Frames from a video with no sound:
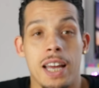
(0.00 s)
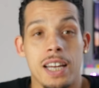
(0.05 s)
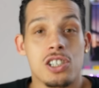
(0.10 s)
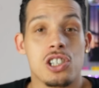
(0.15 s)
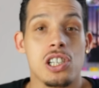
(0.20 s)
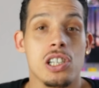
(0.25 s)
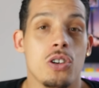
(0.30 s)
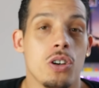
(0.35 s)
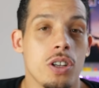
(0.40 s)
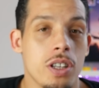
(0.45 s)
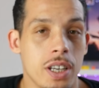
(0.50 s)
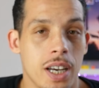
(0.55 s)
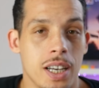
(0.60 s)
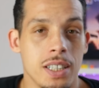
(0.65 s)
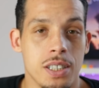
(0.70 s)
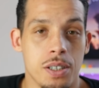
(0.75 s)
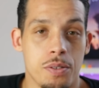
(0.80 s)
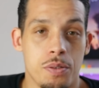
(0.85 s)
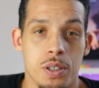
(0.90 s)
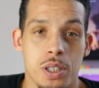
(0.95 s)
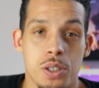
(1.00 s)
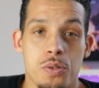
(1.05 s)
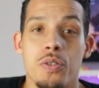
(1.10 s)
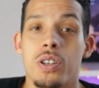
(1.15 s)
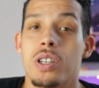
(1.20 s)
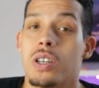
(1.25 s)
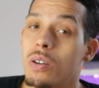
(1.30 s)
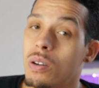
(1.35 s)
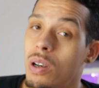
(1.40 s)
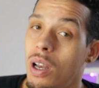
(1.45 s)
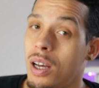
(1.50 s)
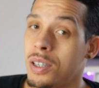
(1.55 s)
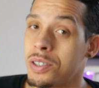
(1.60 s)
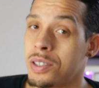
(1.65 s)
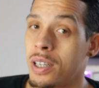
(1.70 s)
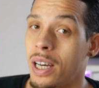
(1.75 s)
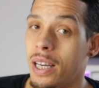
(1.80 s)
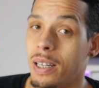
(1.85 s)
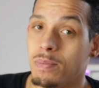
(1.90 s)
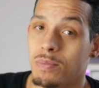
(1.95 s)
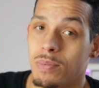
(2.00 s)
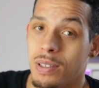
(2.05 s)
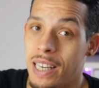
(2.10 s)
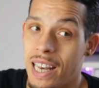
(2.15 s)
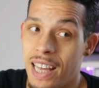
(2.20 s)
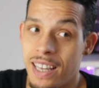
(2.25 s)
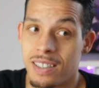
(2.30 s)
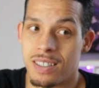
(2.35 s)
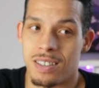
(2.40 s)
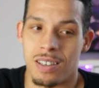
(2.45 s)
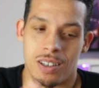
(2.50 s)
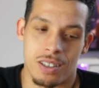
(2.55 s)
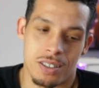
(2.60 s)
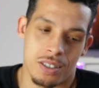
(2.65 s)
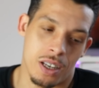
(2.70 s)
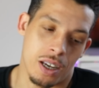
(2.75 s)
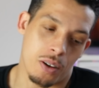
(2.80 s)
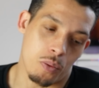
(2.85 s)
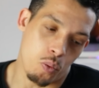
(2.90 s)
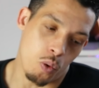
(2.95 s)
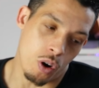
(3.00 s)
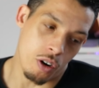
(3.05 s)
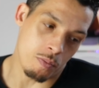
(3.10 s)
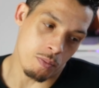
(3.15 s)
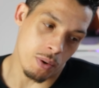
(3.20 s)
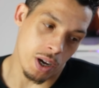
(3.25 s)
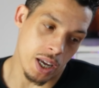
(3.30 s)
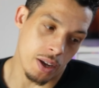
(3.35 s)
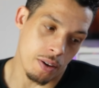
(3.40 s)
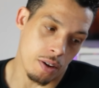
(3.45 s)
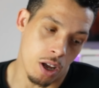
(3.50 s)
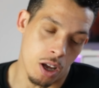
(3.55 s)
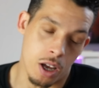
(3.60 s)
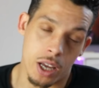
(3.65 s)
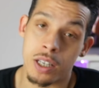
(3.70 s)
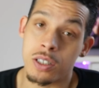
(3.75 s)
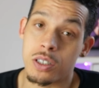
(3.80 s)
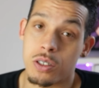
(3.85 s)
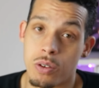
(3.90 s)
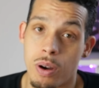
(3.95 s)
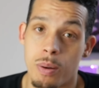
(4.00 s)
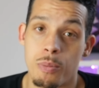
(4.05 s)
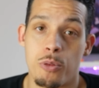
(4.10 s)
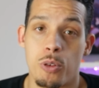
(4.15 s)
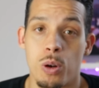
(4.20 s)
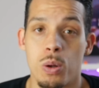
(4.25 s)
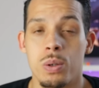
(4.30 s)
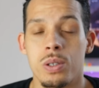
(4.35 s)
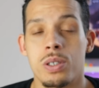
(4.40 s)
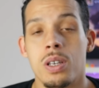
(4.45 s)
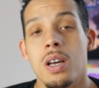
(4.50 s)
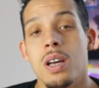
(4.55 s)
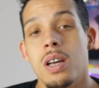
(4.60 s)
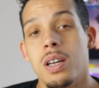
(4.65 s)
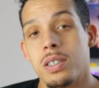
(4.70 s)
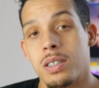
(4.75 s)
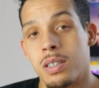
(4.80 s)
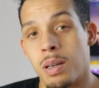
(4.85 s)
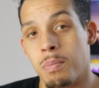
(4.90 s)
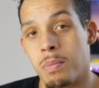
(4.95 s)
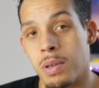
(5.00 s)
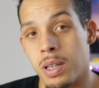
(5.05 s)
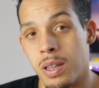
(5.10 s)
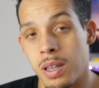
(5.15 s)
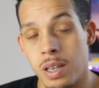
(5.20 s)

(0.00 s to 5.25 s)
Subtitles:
I actually got the idea for this video late last night. One of my Instagram followers sent me